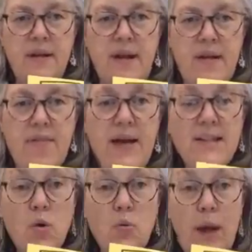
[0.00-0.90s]
And
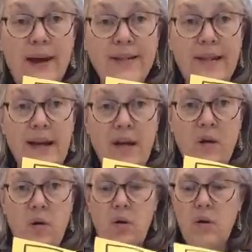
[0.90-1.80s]
that's a
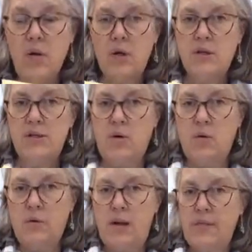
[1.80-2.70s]
rectangle.
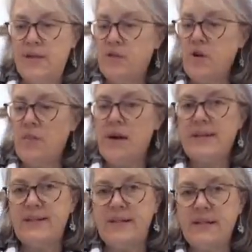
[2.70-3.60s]
So let me start my
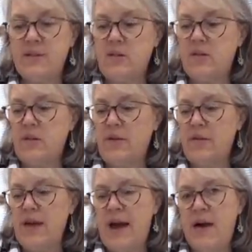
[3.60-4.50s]
scissors on
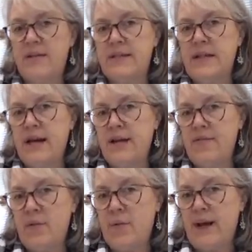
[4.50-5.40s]
the outside
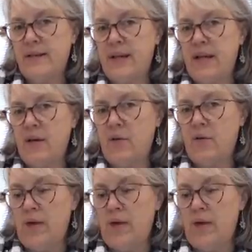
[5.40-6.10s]
of the rectangle,